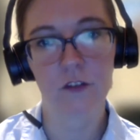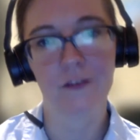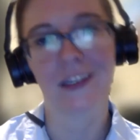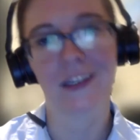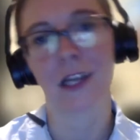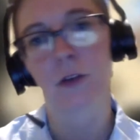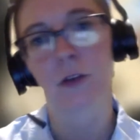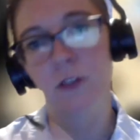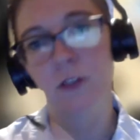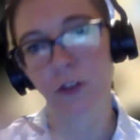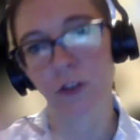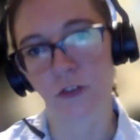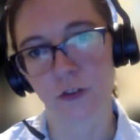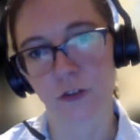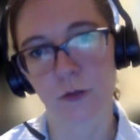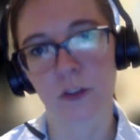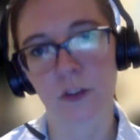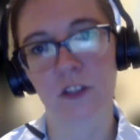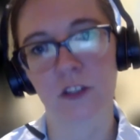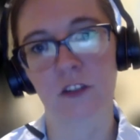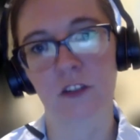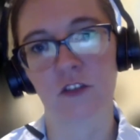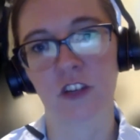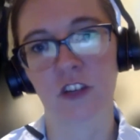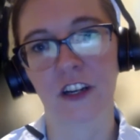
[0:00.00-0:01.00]
Now you're
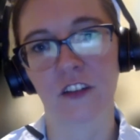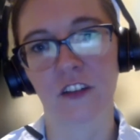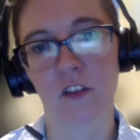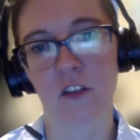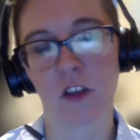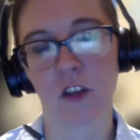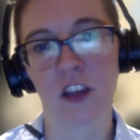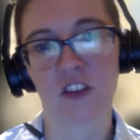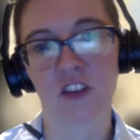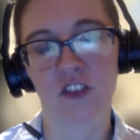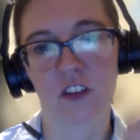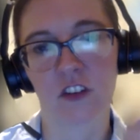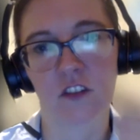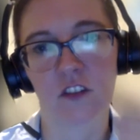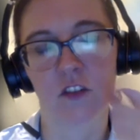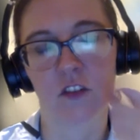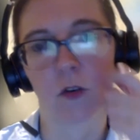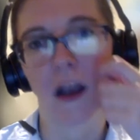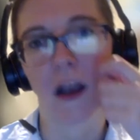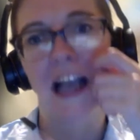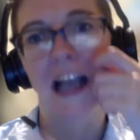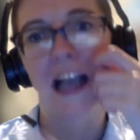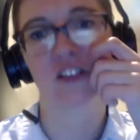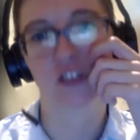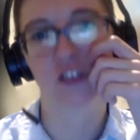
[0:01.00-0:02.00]
doing the translation. So
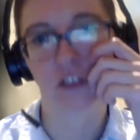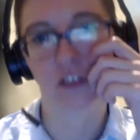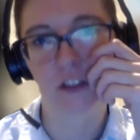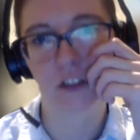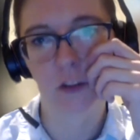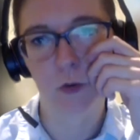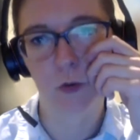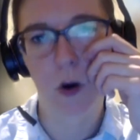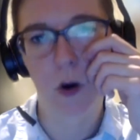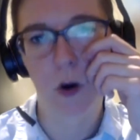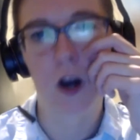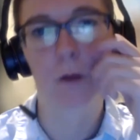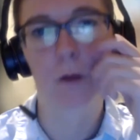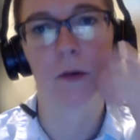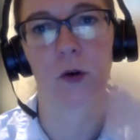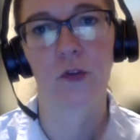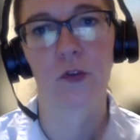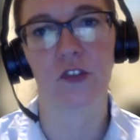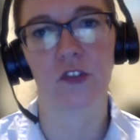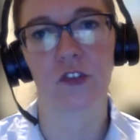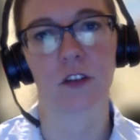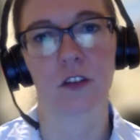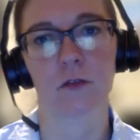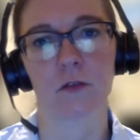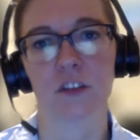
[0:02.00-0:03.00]
actually, you are
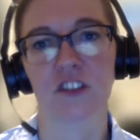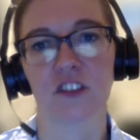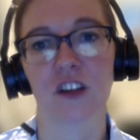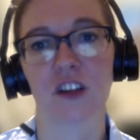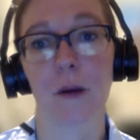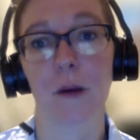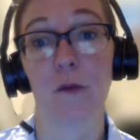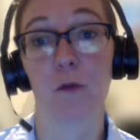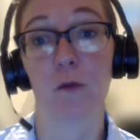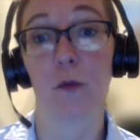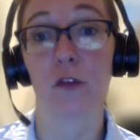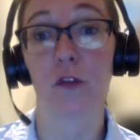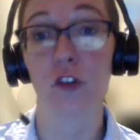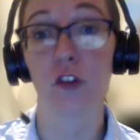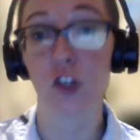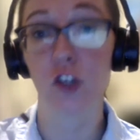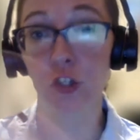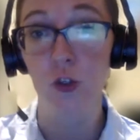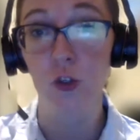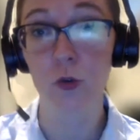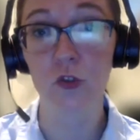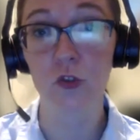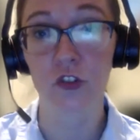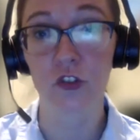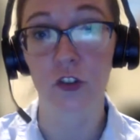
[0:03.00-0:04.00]
posting three times, but the
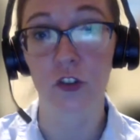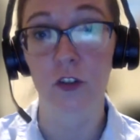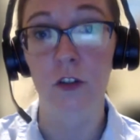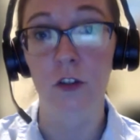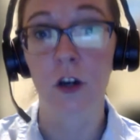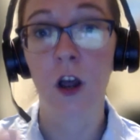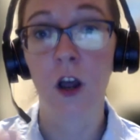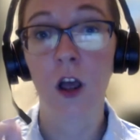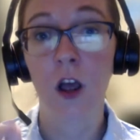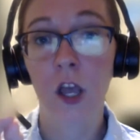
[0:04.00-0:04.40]
user